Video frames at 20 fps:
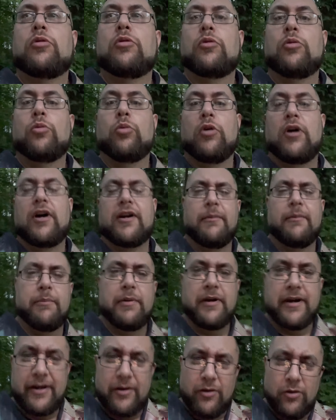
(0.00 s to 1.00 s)
walking
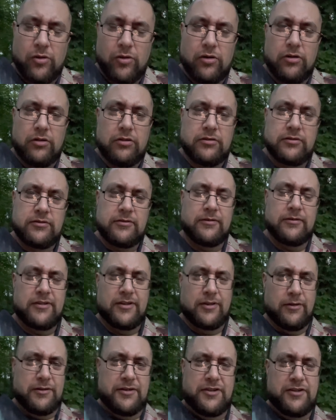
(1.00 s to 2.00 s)
by all,
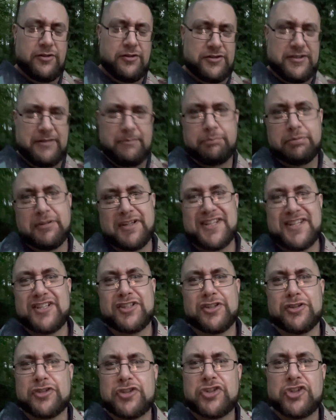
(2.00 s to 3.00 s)
you'll see blood on
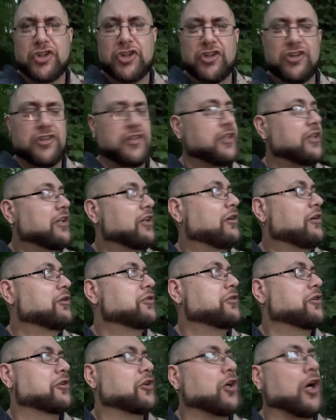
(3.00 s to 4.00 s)
their shirt, and
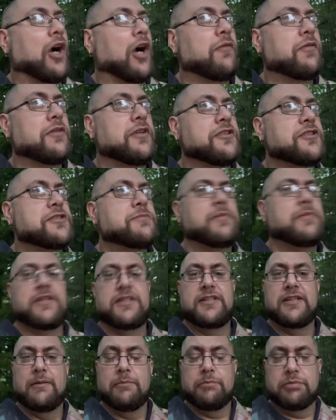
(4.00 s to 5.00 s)
they're coughing and
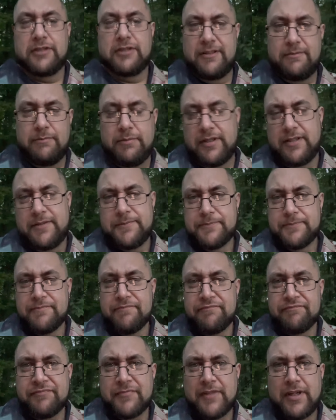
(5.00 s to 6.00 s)
spitting up blood, but,
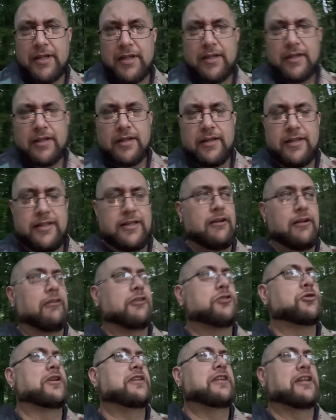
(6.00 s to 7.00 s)

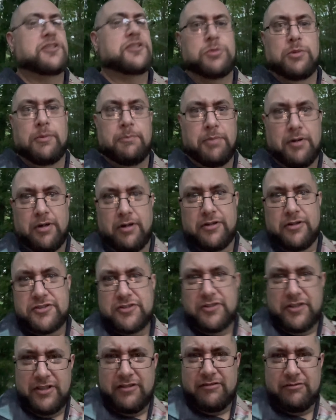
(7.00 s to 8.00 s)
it's right next to a bar,
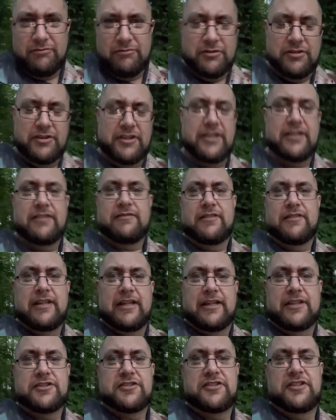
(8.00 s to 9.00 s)
so you don't really,
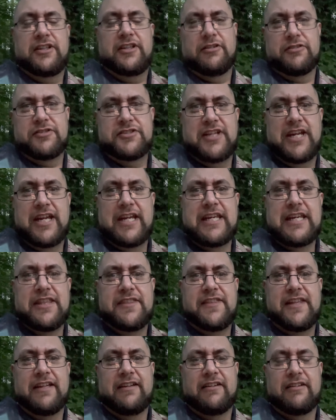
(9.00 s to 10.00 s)
see
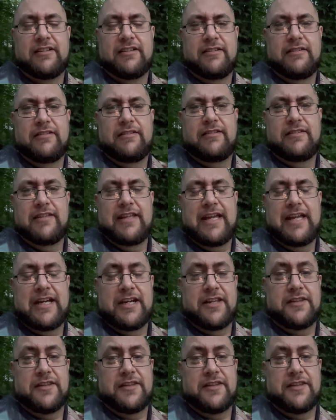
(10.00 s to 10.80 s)
anything out of